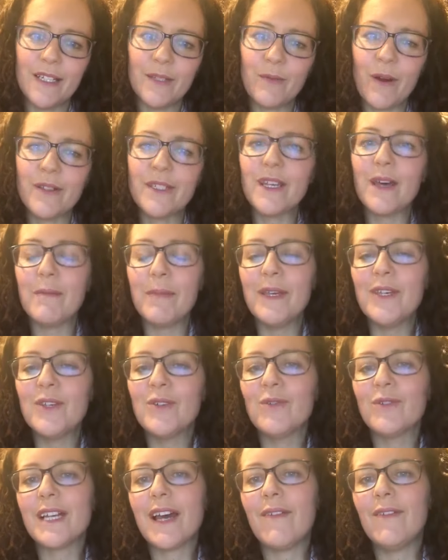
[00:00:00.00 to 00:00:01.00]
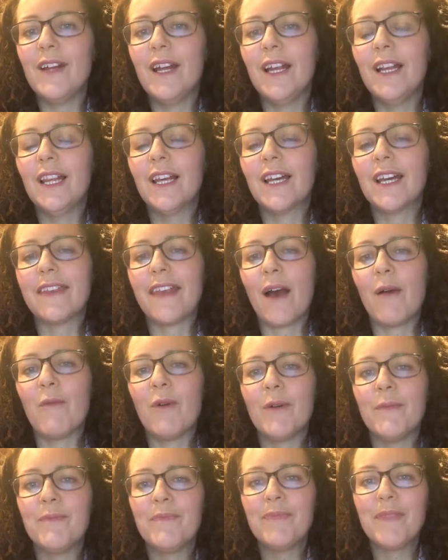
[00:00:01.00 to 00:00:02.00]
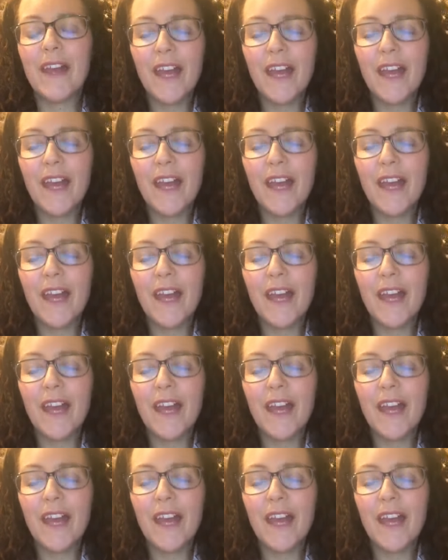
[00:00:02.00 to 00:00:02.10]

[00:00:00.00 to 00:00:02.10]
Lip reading: as well, so be sure to have a little look at that one.